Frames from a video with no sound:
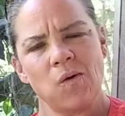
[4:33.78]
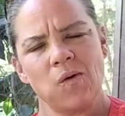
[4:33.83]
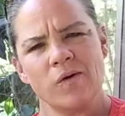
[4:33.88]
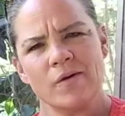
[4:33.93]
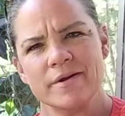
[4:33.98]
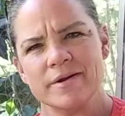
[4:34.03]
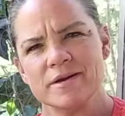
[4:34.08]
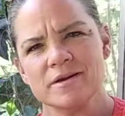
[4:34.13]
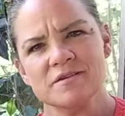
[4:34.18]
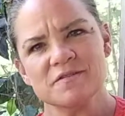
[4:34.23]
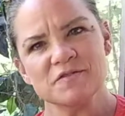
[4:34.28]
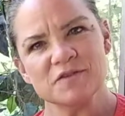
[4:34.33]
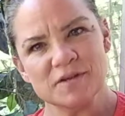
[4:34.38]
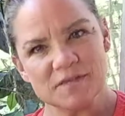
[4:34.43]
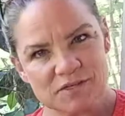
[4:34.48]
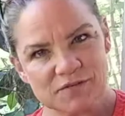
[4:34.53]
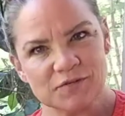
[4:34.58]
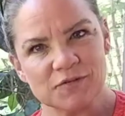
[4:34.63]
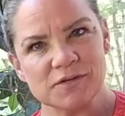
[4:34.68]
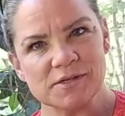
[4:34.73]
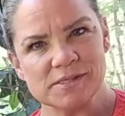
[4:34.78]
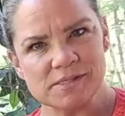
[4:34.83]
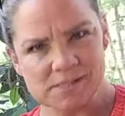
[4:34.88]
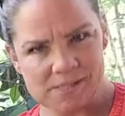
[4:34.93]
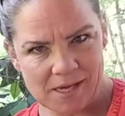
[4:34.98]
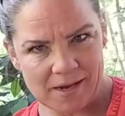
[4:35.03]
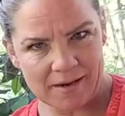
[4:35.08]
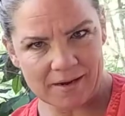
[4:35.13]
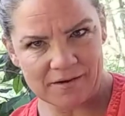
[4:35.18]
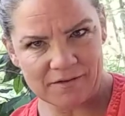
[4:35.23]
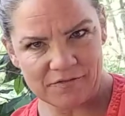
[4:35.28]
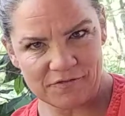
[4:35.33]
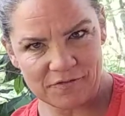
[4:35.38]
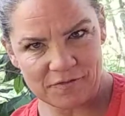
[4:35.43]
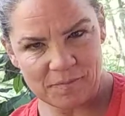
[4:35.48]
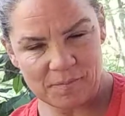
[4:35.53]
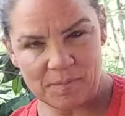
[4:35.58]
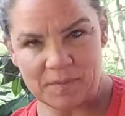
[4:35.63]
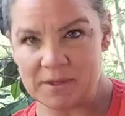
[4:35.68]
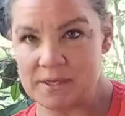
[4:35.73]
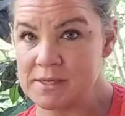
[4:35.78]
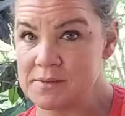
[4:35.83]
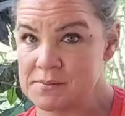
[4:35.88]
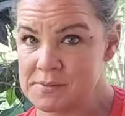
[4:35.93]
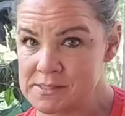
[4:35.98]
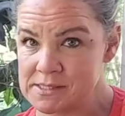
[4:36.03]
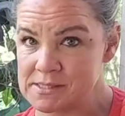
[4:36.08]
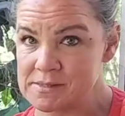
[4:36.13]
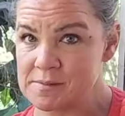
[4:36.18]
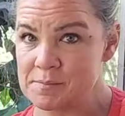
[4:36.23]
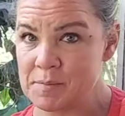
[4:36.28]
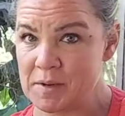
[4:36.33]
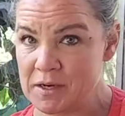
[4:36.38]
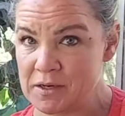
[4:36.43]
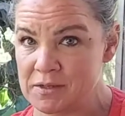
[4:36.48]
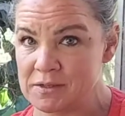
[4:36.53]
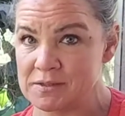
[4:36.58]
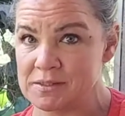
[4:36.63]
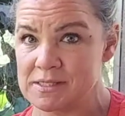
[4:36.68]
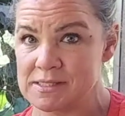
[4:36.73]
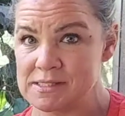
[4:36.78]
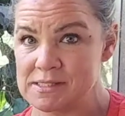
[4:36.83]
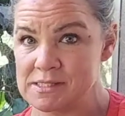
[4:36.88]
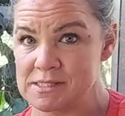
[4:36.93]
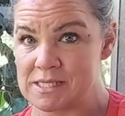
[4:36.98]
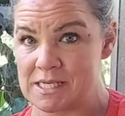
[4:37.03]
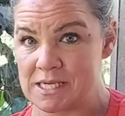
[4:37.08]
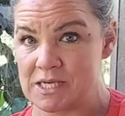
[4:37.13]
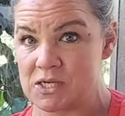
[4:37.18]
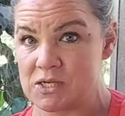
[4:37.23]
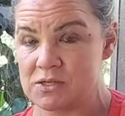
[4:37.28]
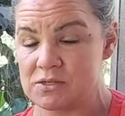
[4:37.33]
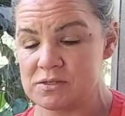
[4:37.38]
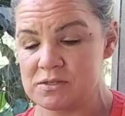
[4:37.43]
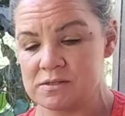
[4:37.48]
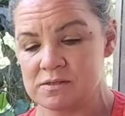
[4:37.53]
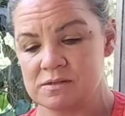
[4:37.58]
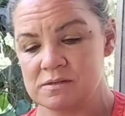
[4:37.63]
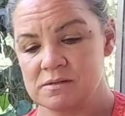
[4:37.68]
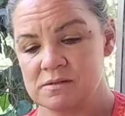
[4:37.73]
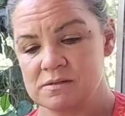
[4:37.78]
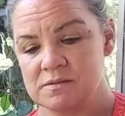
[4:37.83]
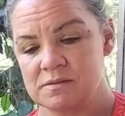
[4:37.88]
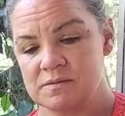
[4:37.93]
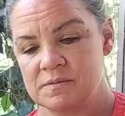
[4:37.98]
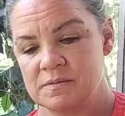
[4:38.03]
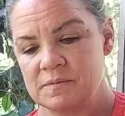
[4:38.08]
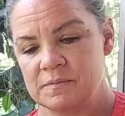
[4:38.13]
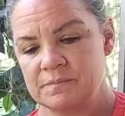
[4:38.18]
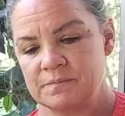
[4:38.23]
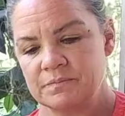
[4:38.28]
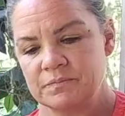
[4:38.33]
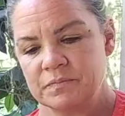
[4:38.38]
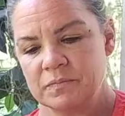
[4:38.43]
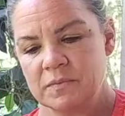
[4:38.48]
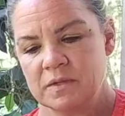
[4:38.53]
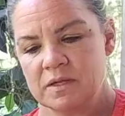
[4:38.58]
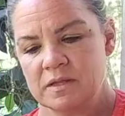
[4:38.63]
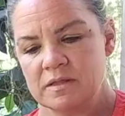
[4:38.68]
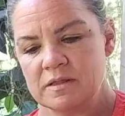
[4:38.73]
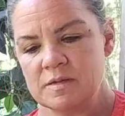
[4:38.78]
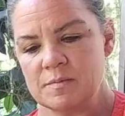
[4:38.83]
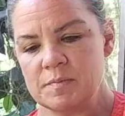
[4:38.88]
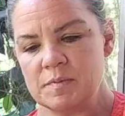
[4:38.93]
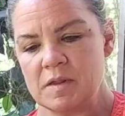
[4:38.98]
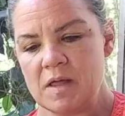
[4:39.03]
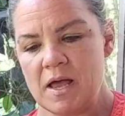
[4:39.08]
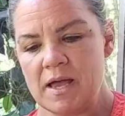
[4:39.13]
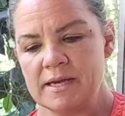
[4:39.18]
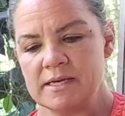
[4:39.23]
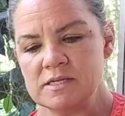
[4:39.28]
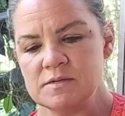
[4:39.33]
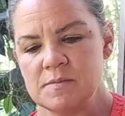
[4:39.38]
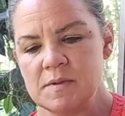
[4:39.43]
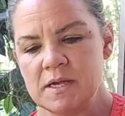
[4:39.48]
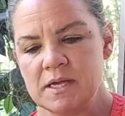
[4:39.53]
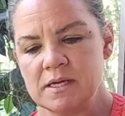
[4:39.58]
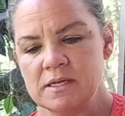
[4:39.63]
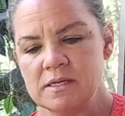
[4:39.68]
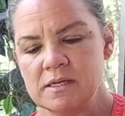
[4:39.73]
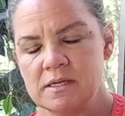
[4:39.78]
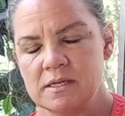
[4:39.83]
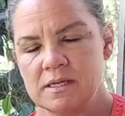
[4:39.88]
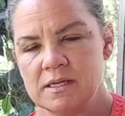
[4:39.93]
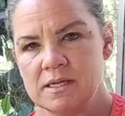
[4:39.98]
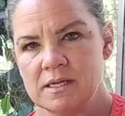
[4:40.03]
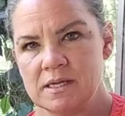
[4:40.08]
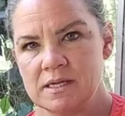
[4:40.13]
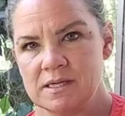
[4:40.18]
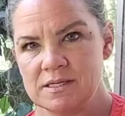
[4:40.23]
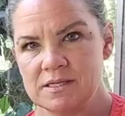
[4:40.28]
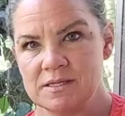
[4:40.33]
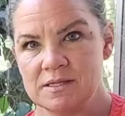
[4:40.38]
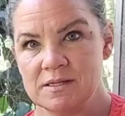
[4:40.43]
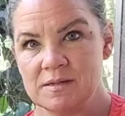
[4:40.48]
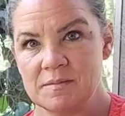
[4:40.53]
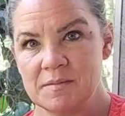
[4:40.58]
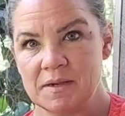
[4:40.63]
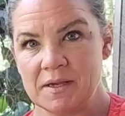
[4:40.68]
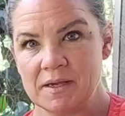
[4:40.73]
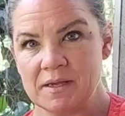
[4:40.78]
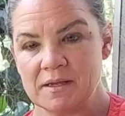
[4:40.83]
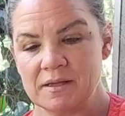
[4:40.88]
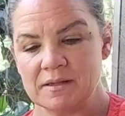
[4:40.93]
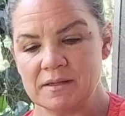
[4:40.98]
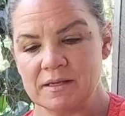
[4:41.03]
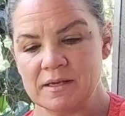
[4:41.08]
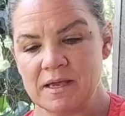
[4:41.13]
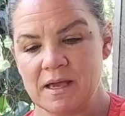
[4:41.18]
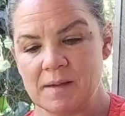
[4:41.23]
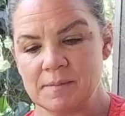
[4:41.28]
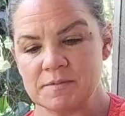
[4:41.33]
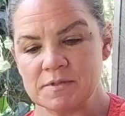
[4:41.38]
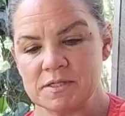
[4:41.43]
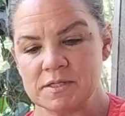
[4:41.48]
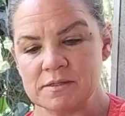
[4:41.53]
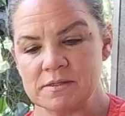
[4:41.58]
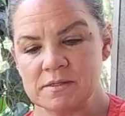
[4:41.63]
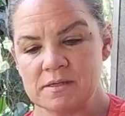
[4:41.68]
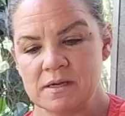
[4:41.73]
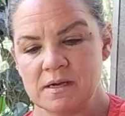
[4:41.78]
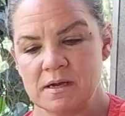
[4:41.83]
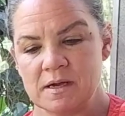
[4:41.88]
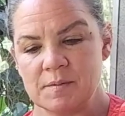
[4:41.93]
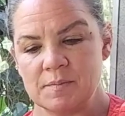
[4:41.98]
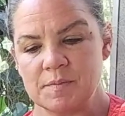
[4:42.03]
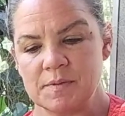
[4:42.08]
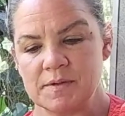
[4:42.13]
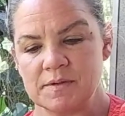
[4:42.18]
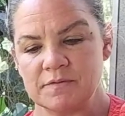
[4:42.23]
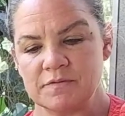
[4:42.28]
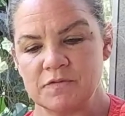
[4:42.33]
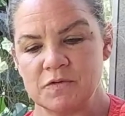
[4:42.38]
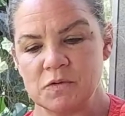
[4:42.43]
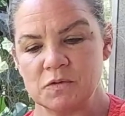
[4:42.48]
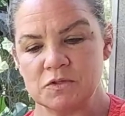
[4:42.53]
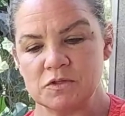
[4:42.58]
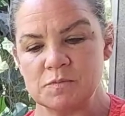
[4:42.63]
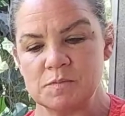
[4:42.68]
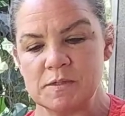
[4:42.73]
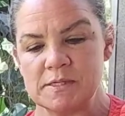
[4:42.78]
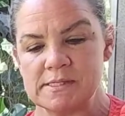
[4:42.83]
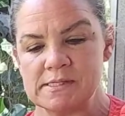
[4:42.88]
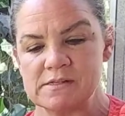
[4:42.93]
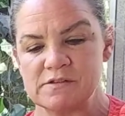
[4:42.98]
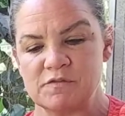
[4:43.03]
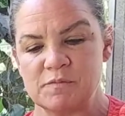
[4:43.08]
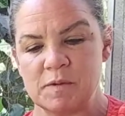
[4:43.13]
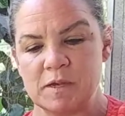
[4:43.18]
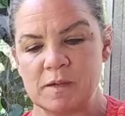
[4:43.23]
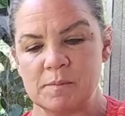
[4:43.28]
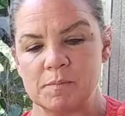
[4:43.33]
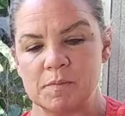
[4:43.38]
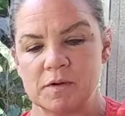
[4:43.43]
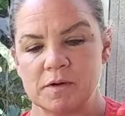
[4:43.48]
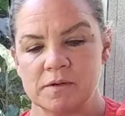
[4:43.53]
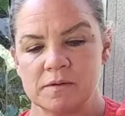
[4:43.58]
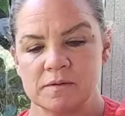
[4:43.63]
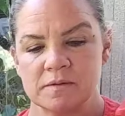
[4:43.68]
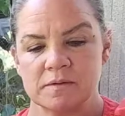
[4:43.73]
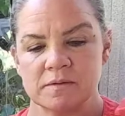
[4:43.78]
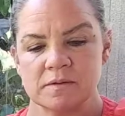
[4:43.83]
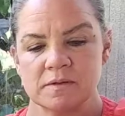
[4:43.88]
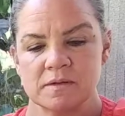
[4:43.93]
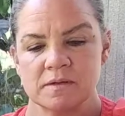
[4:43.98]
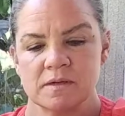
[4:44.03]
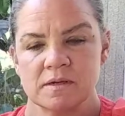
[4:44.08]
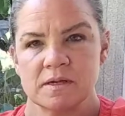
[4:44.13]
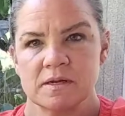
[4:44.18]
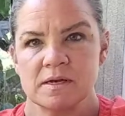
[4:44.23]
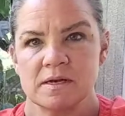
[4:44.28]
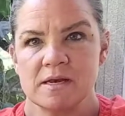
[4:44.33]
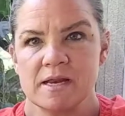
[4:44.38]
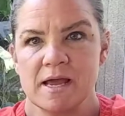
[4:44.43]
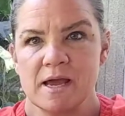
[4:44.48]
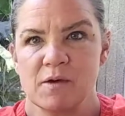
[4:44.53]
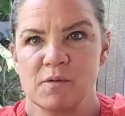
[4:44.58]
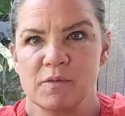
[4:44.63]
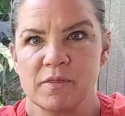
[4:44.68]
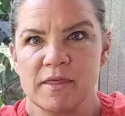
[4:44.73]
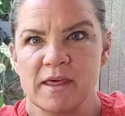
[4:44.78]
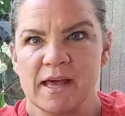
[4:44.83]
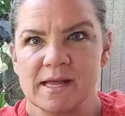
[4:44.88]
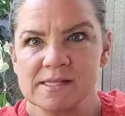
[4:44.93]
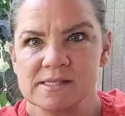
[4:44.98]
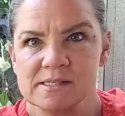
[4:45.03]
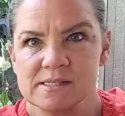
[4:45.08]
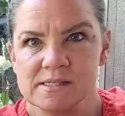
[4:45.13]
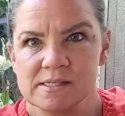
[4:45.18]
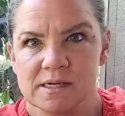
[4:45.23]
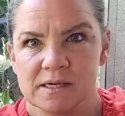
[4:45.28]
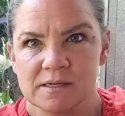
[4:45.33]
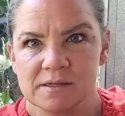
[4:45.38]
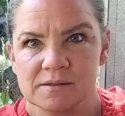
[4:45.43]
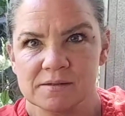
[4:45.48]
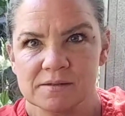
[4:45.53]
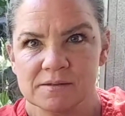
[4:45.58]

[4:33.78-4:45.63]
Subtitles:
He didn't reach for his knife, but he was apparently scared. The blind man handed the captain a folded piece of paper. "Now that's done,"